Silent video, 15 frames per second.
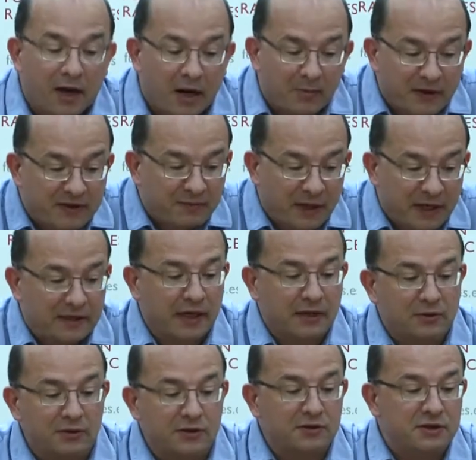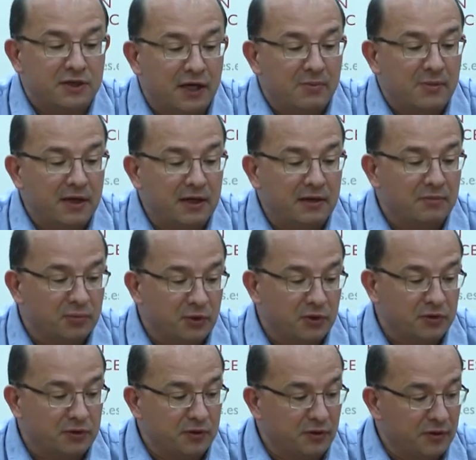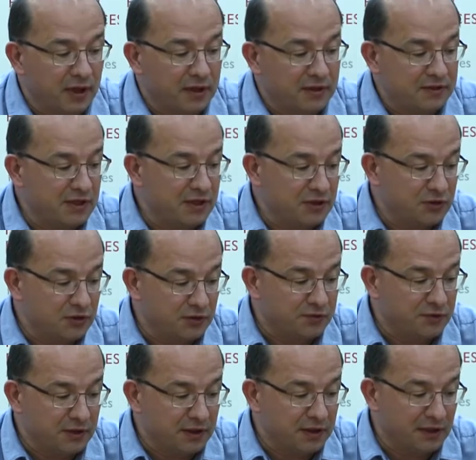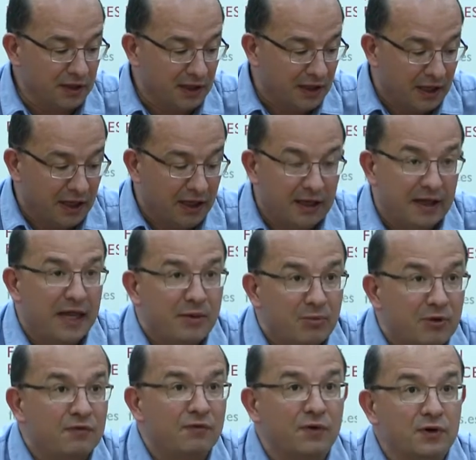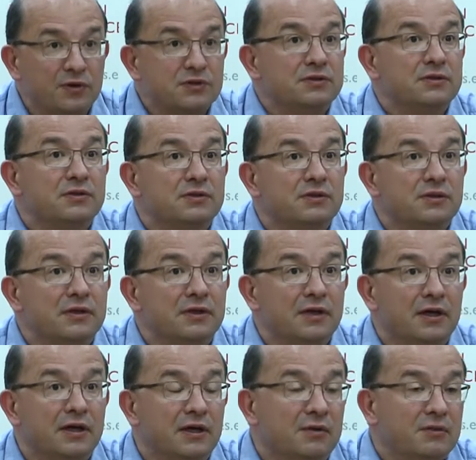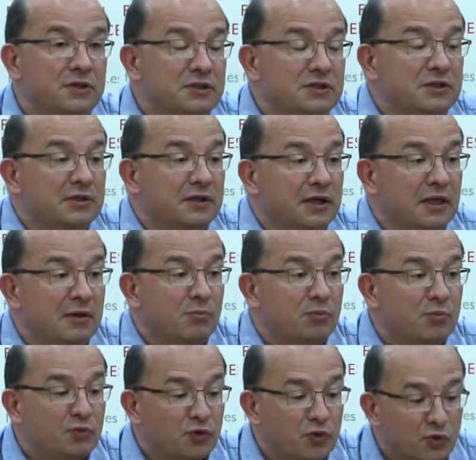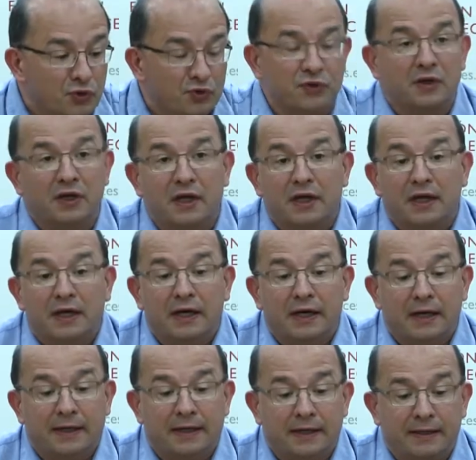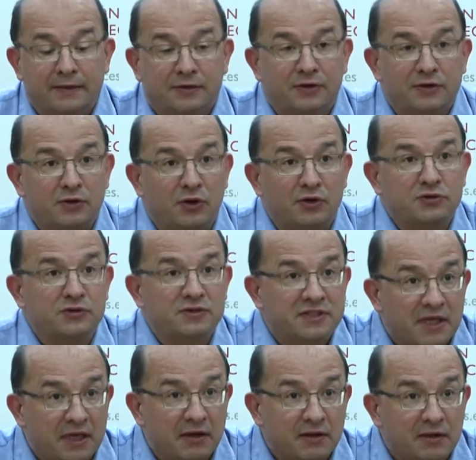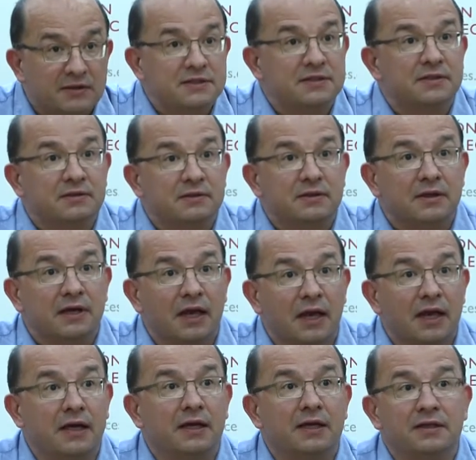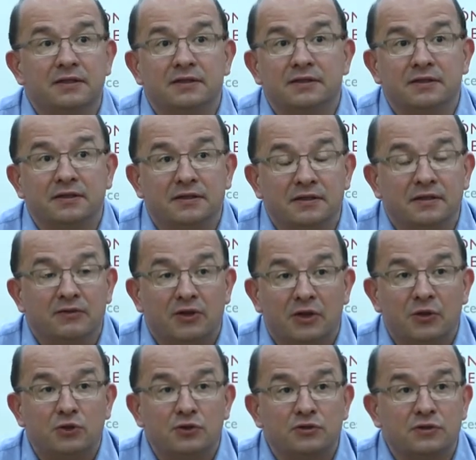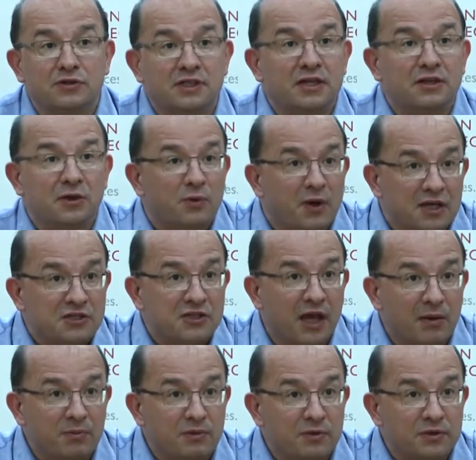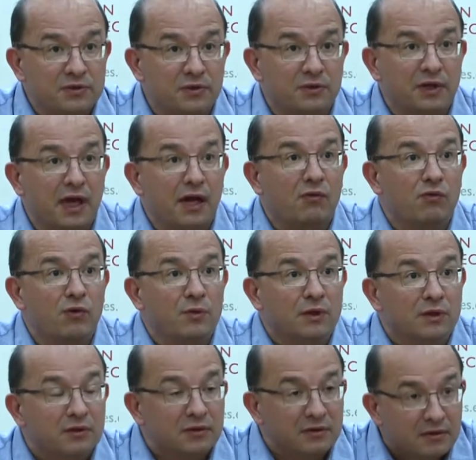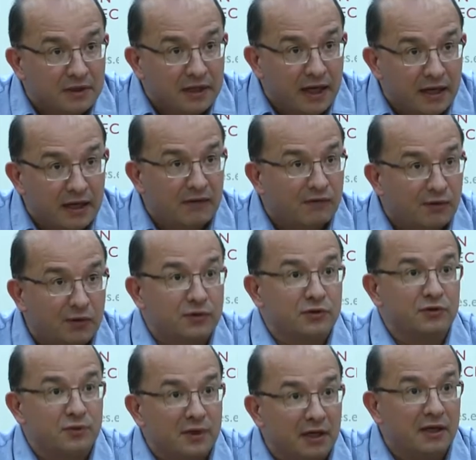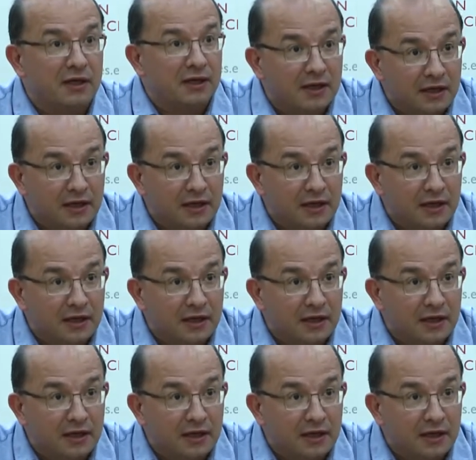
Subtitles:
But by technology, I mean both the organization of the labor force, which improved the returns to skills and reduced the gender wage gap. So now women can afford to be